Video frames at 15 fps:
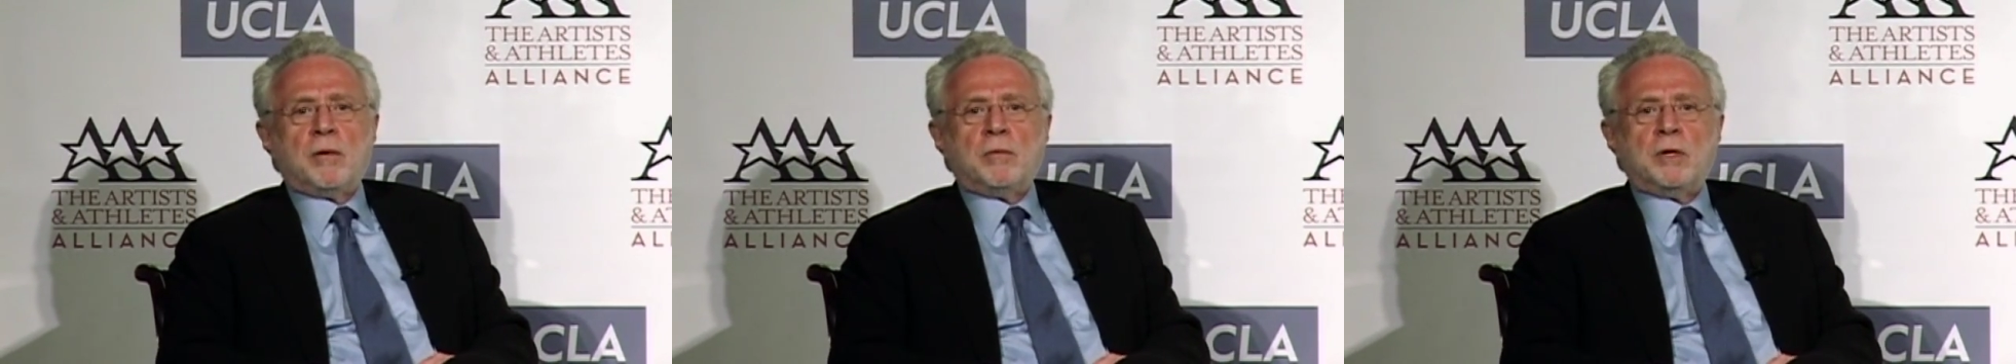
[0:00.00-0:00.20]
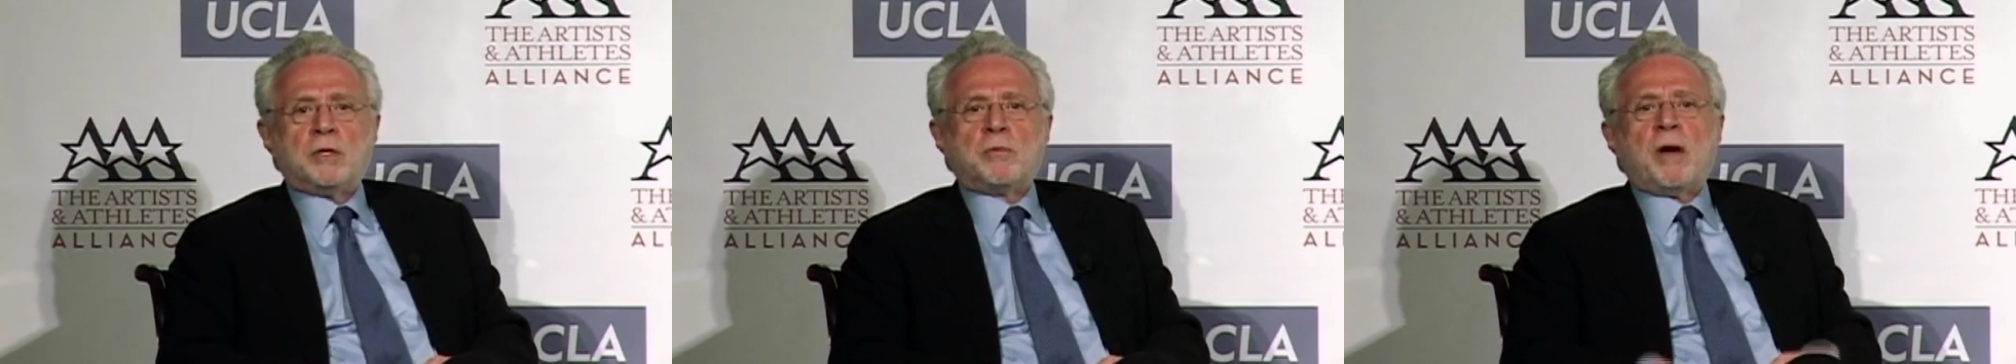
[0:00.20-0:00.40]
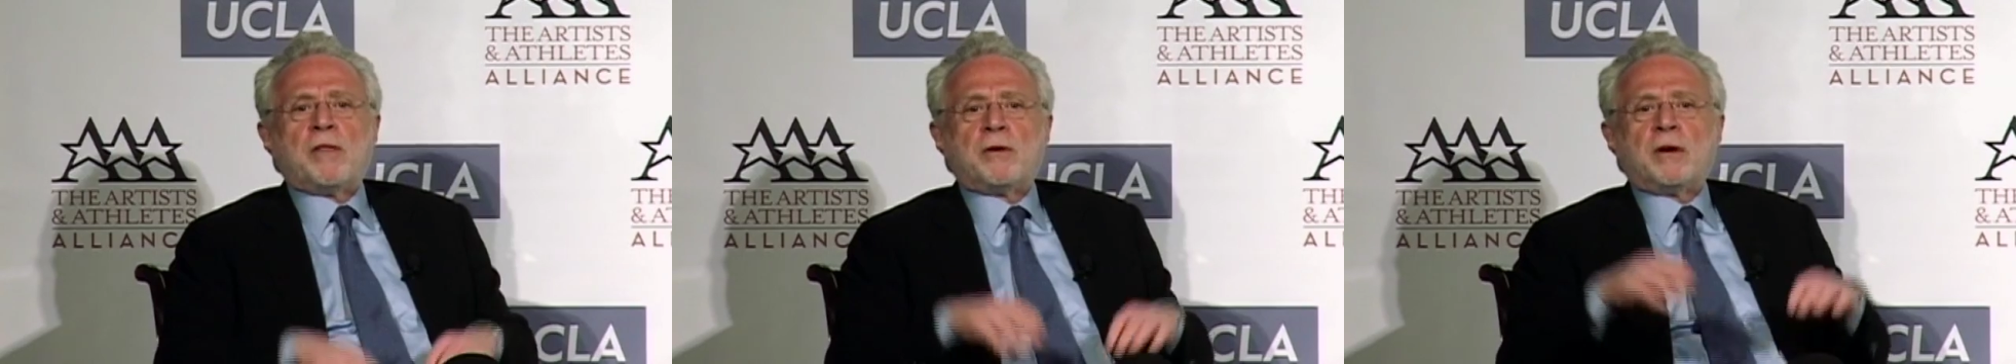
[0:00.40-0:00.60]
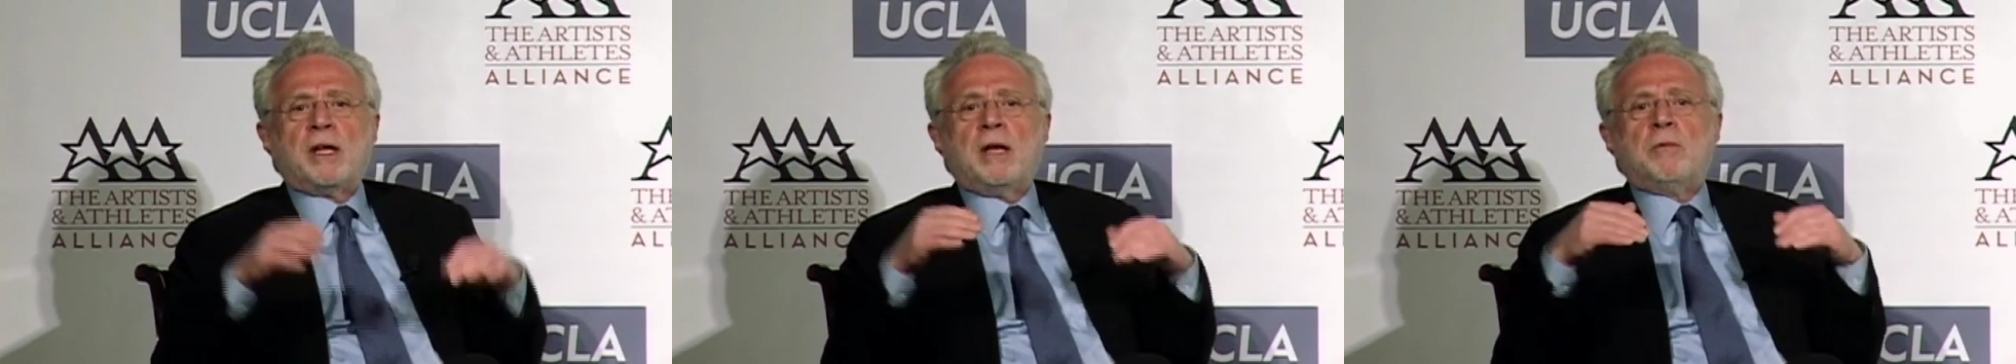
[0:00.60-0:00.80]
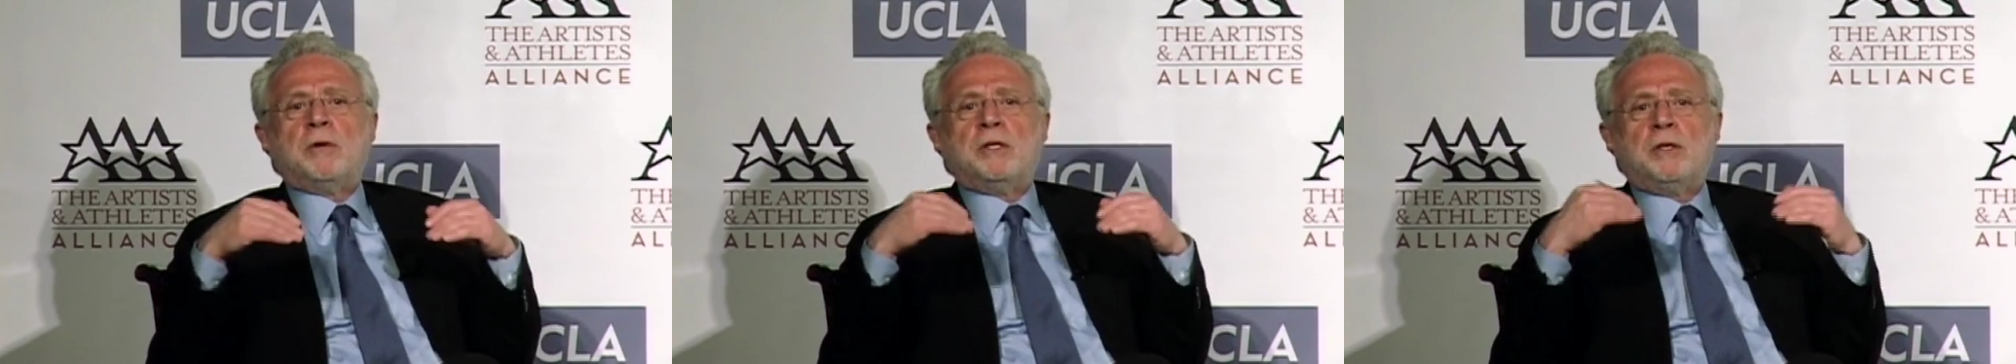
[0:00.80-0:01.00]
was whether
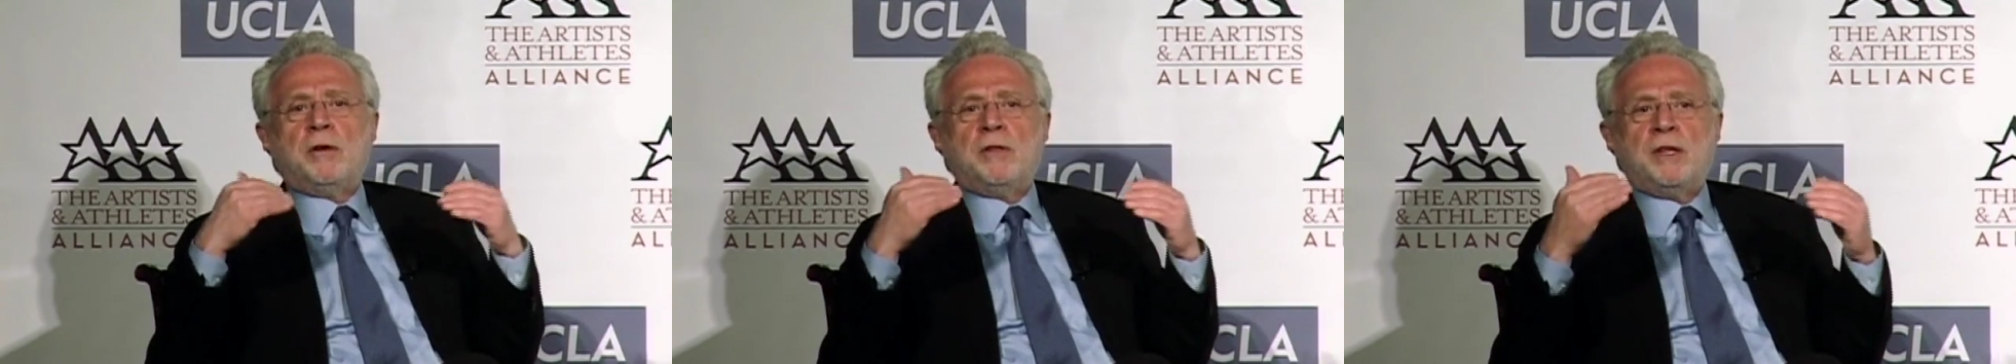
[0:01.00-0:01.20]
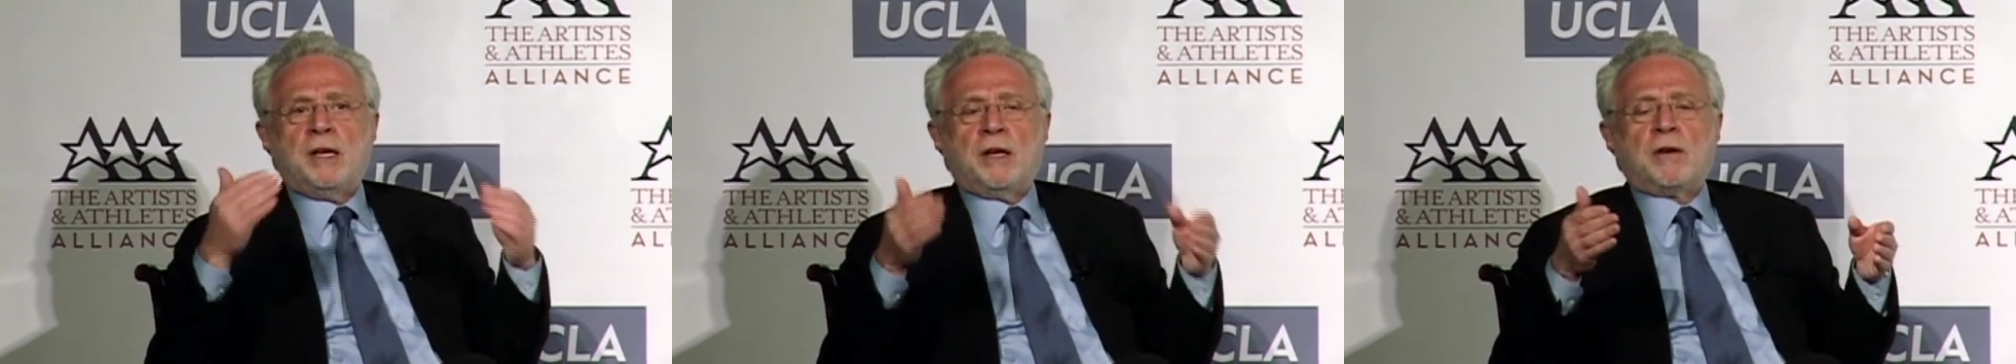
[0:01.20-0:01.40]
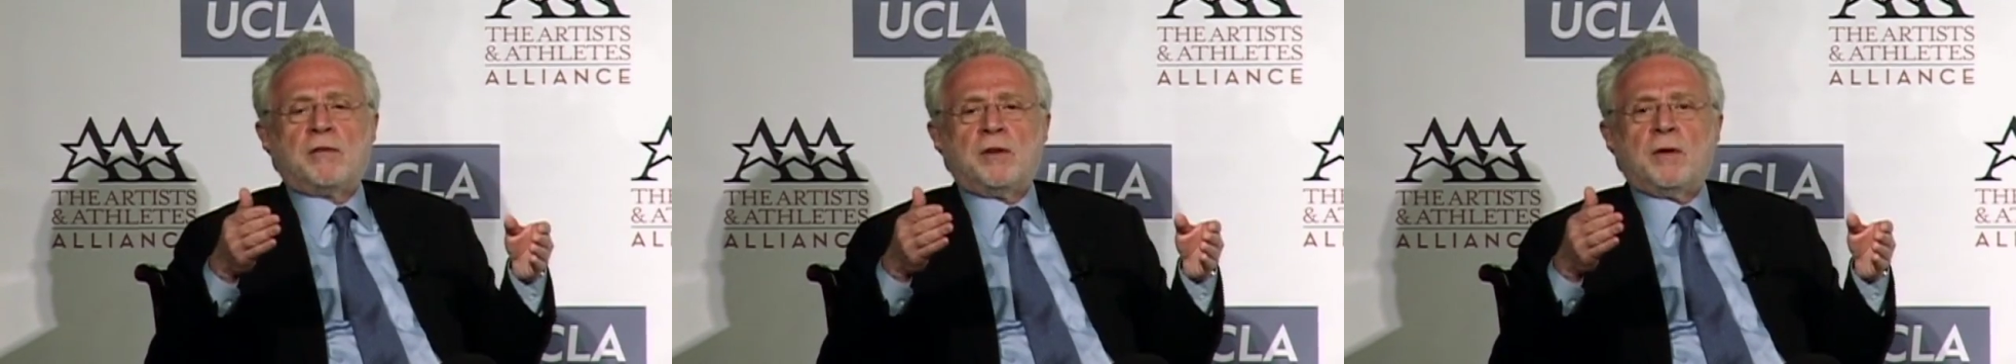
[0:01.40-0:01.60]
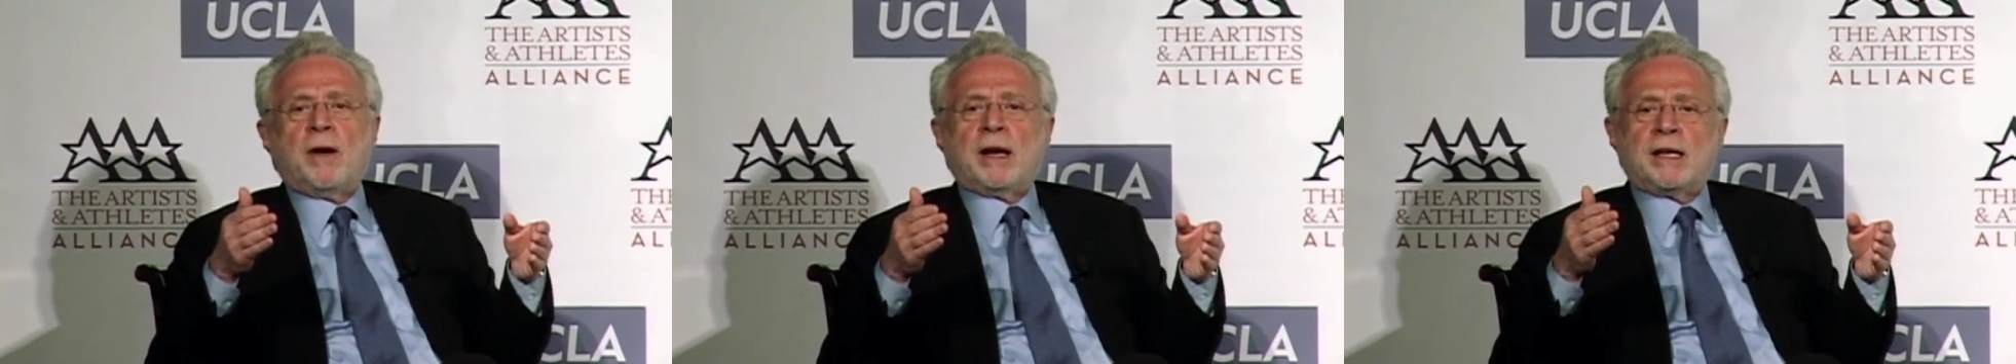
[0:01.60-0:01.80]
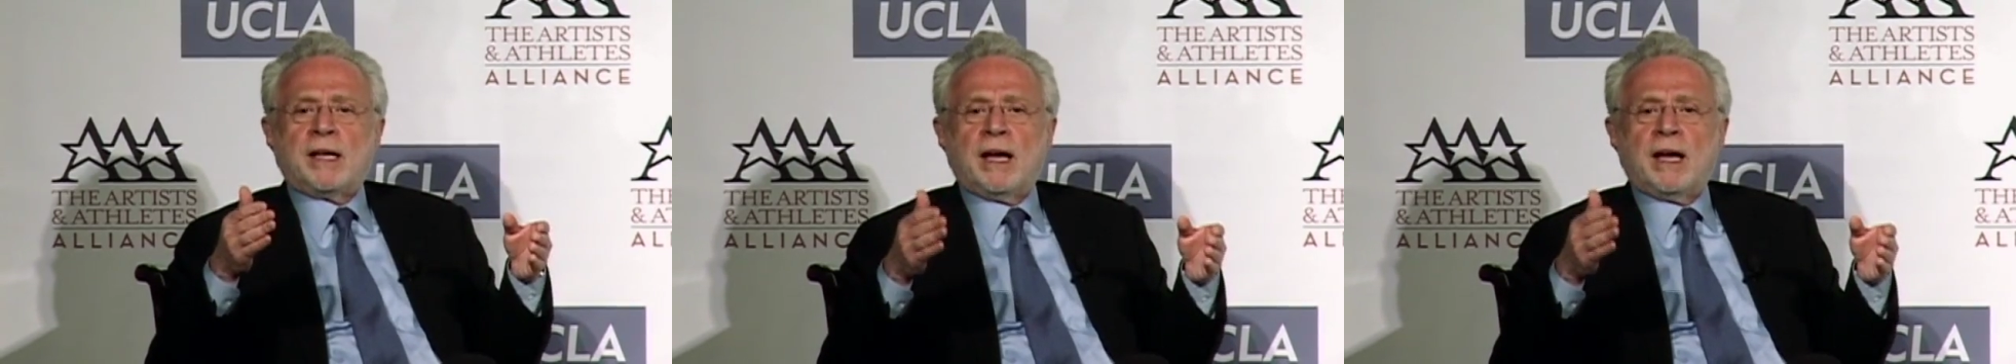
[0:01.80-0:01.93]
he would do the interview on